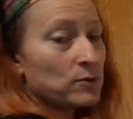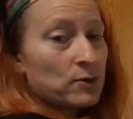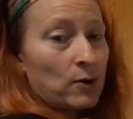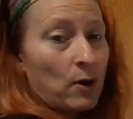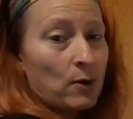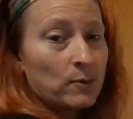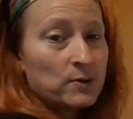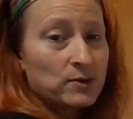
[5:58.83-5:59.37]
are
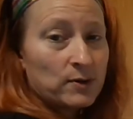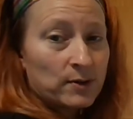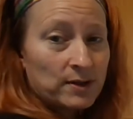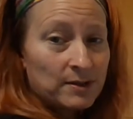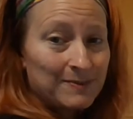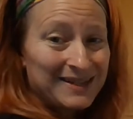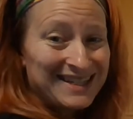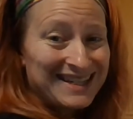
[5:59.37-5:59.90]
always going to
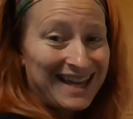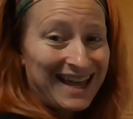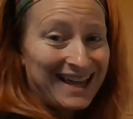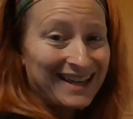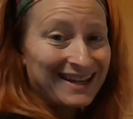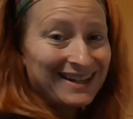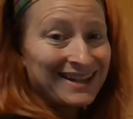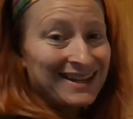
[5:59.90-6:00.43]
be
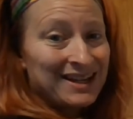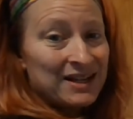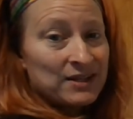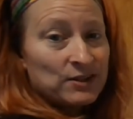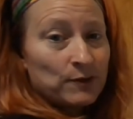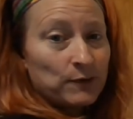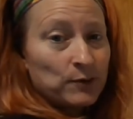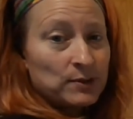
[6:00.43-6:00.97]
10.
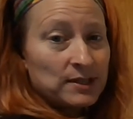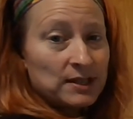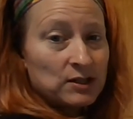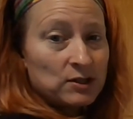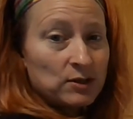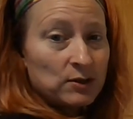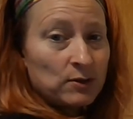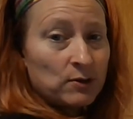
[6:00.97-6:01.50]
So if you see
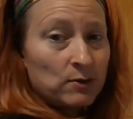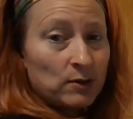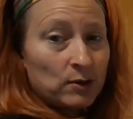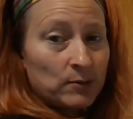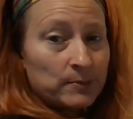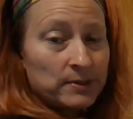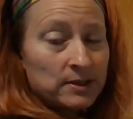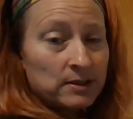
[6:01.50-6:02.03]
two
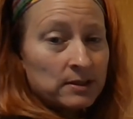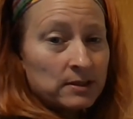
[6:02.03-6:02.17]
groups,